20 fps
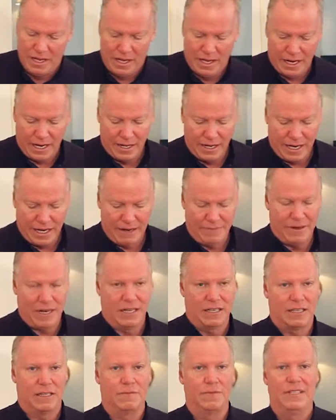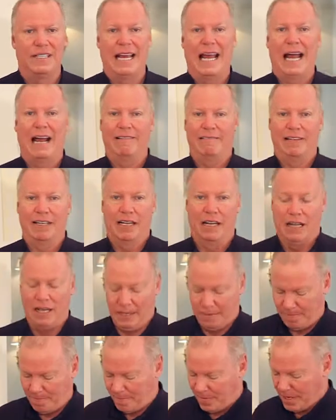And then I've got some
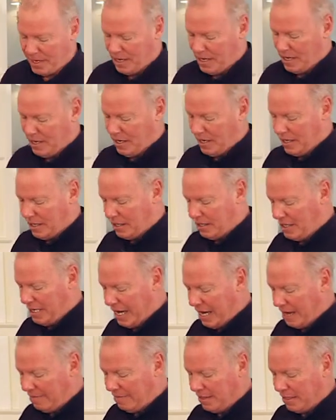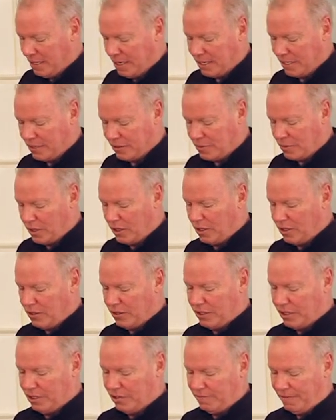tarragon. And tarragon is one of those
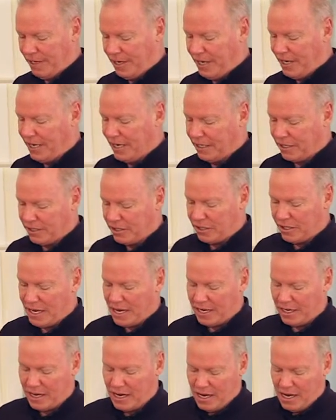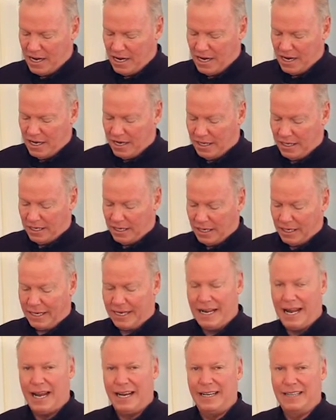ingredients that,
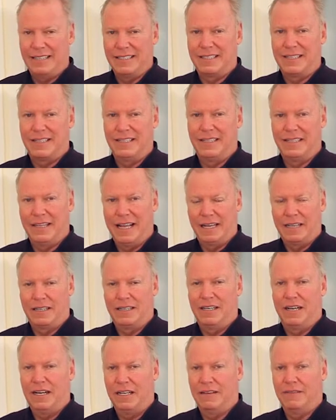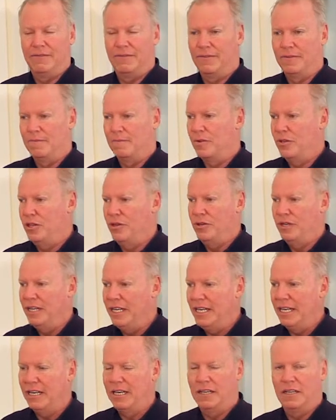again, is that kind of
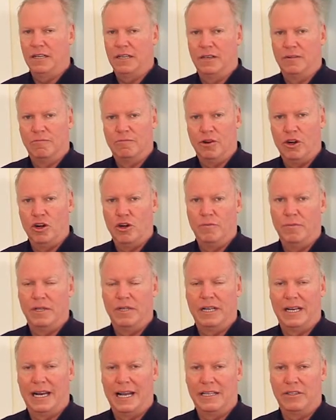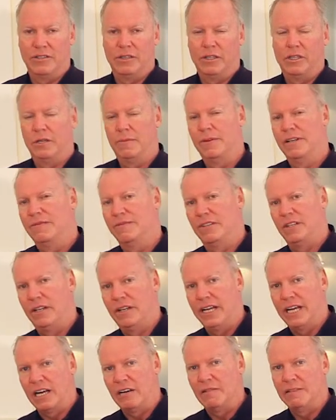unique aroma. It has a little bit of a
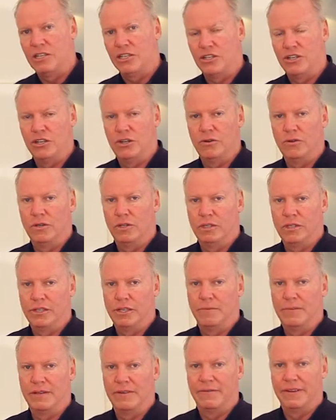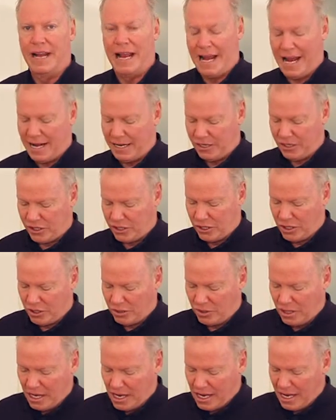licorice note, a little bit of an anise
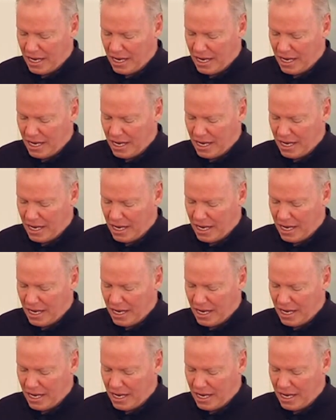note.